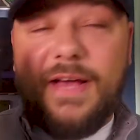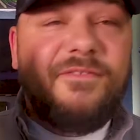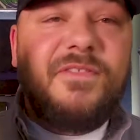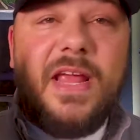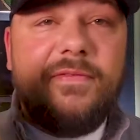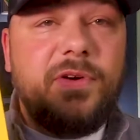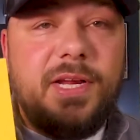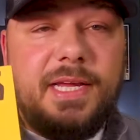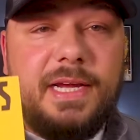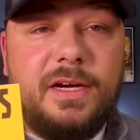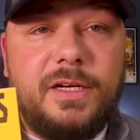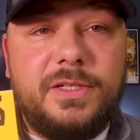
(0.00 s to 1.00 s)
favorite
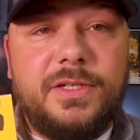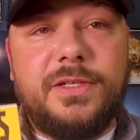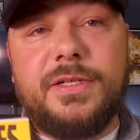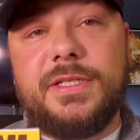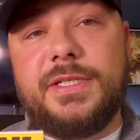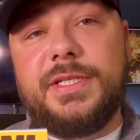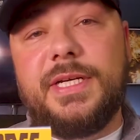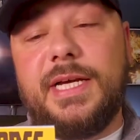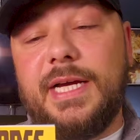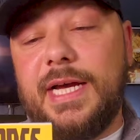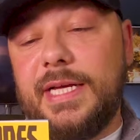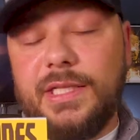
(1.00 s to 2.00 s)
characters.
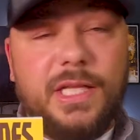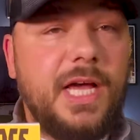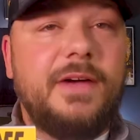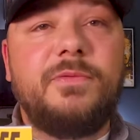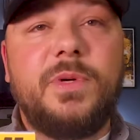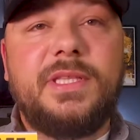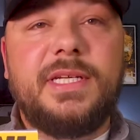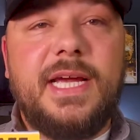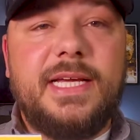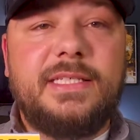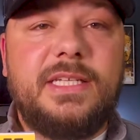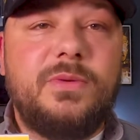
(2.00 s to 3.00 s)
I love what the
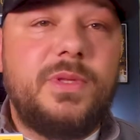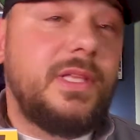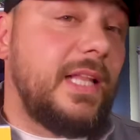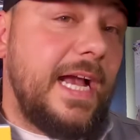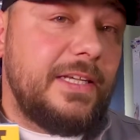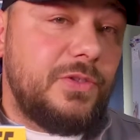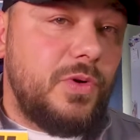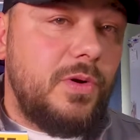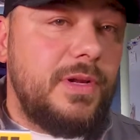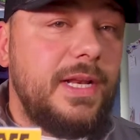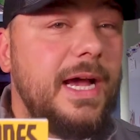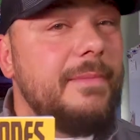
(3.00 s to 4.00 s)
guys did with The Last
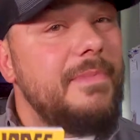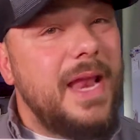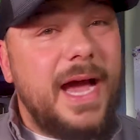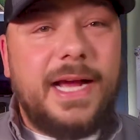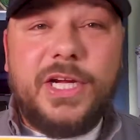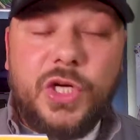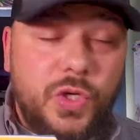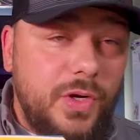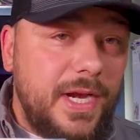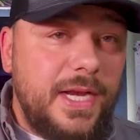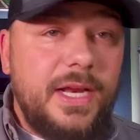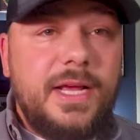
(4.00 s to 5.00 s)
Ronin. I'm not
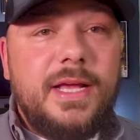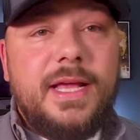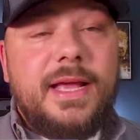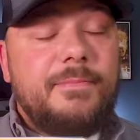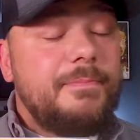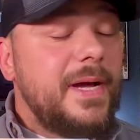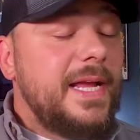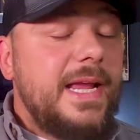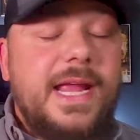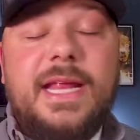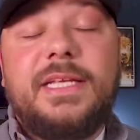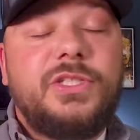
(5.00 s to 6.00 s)
current by
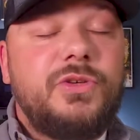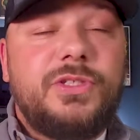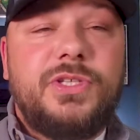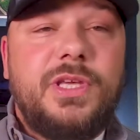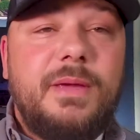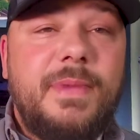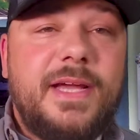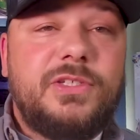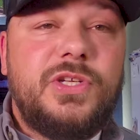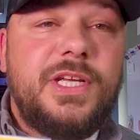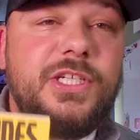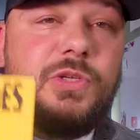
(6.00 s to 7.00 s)
any stretch of the
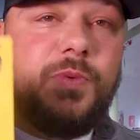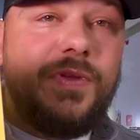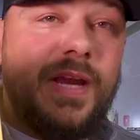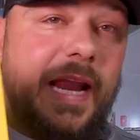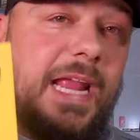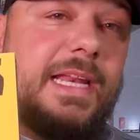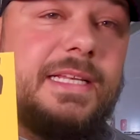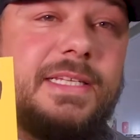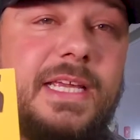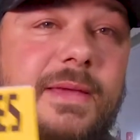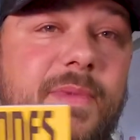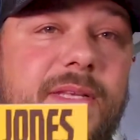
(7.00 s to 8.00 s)
imagination with any
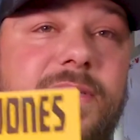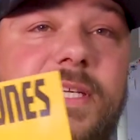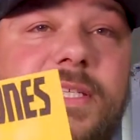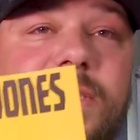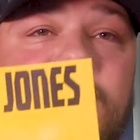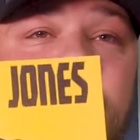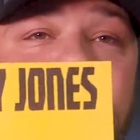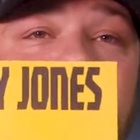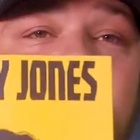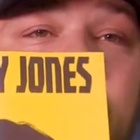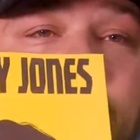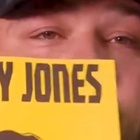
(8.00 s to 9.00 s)
TMNT
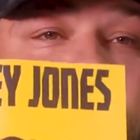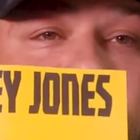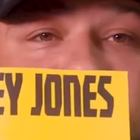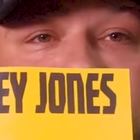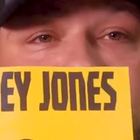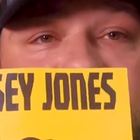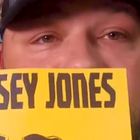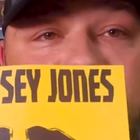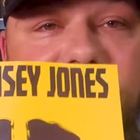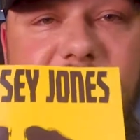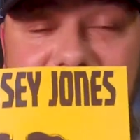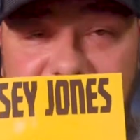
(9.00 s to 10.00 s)
stuff, but like I said,
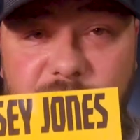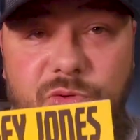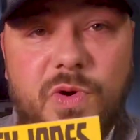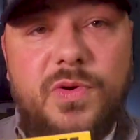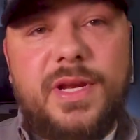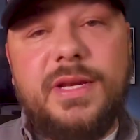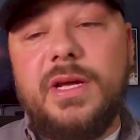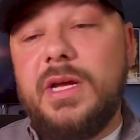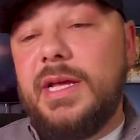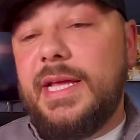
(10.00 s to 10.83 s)
The Last Ronin,